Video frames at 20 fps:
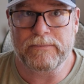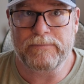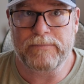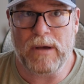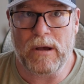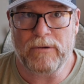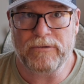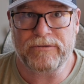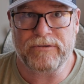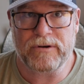
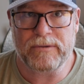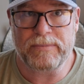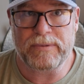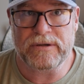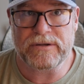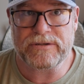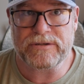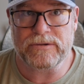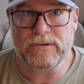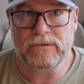holstered a
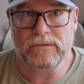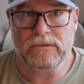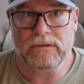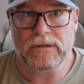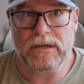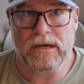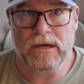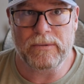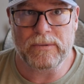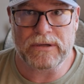pistol,
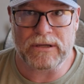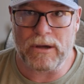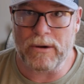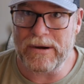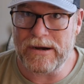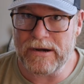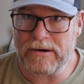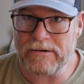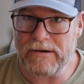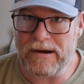uh, what they
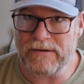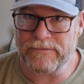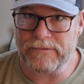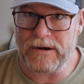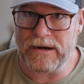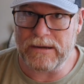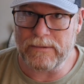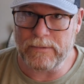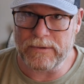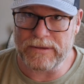call aircraft
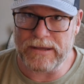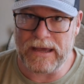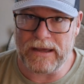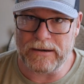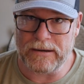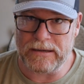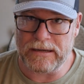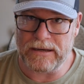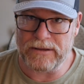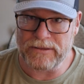ready,
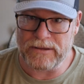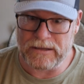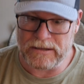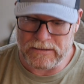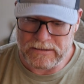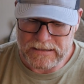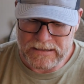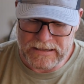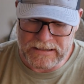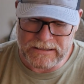without
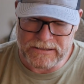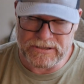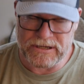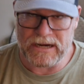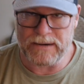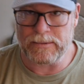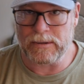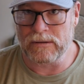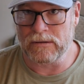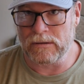anything in the
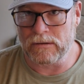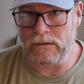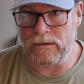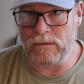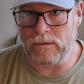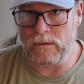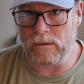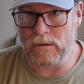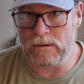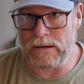chamber
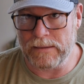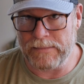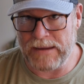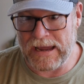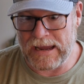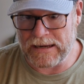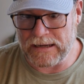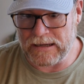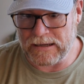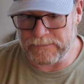or a
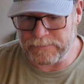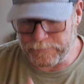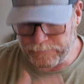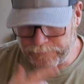mag in.